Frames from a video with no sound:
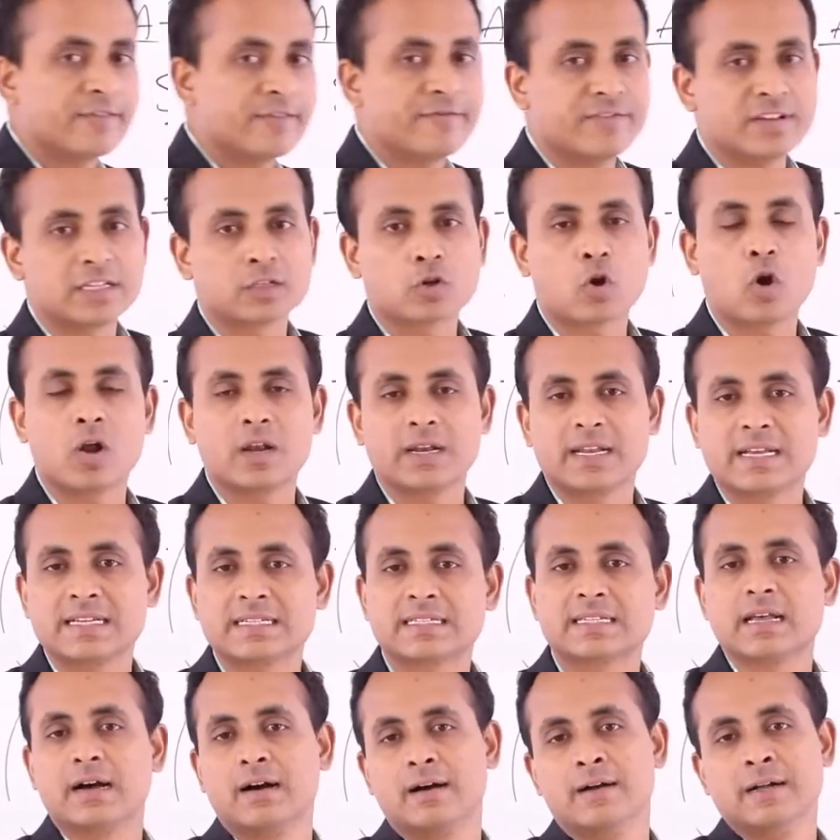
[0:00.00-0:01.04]
is called
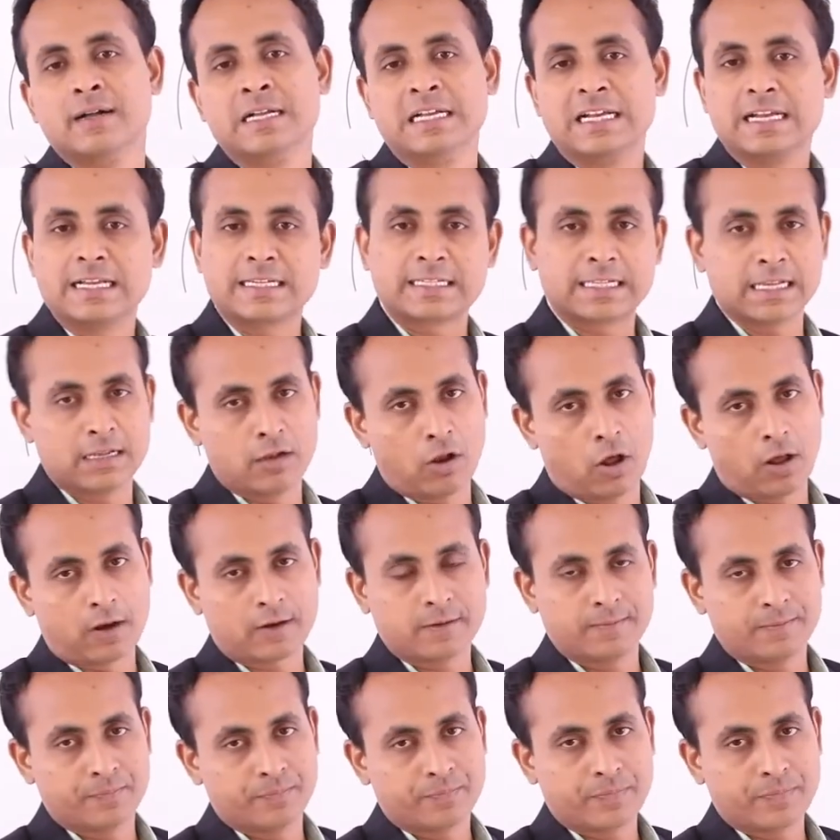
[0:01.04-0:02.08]
as
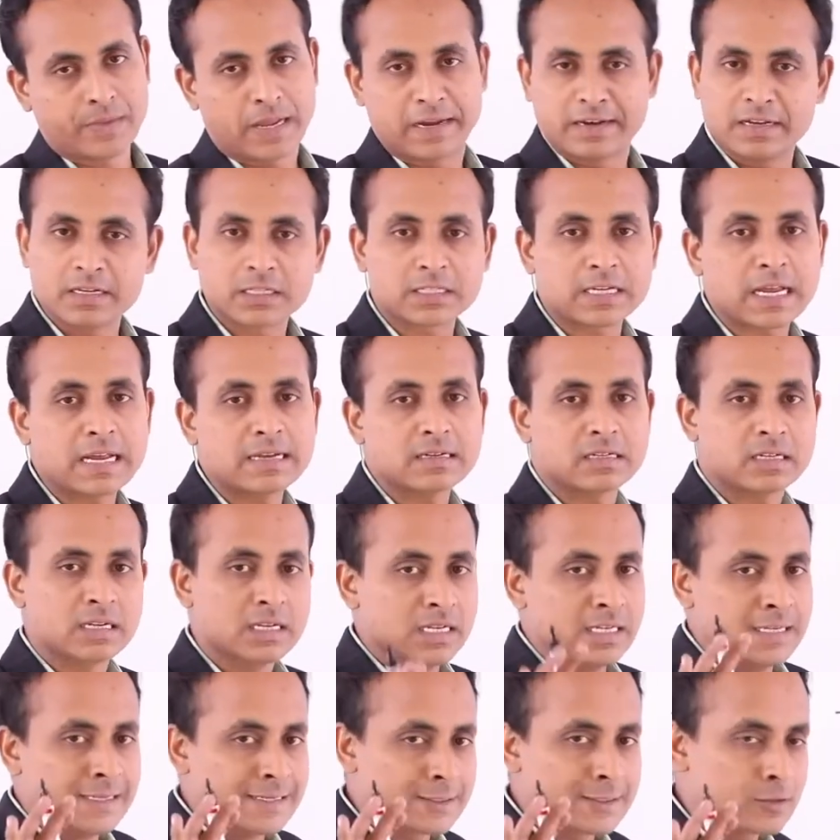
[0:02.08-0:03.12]
SLR. Understand?
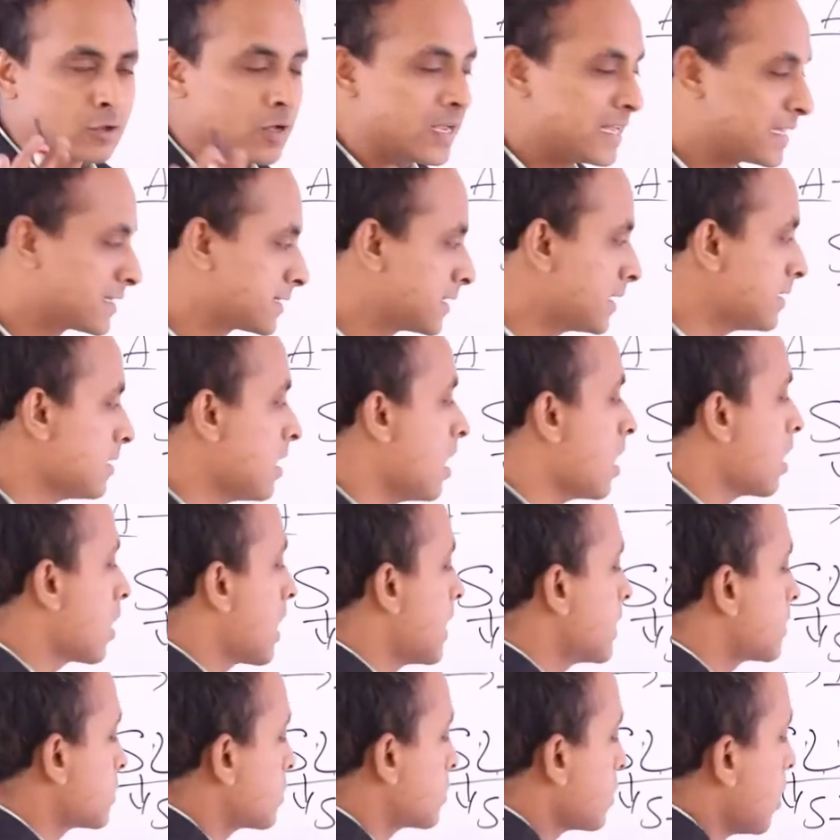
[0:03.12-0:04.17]
So SLR
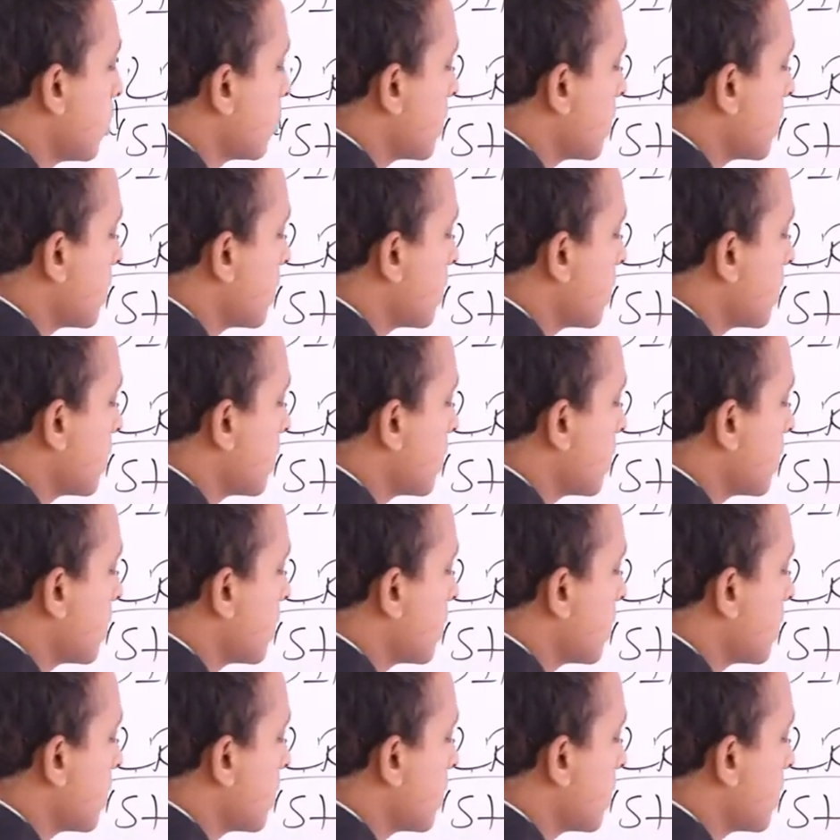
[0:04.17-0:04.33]
right now